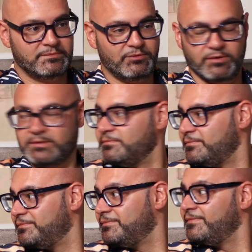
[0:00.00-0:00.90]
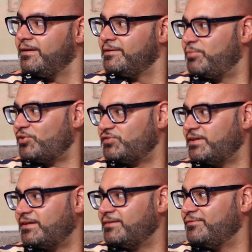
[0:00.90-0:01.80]
All right. Bossy,
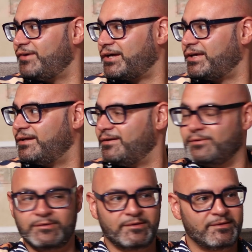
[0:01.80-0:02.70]
isn't he? Fucking hell.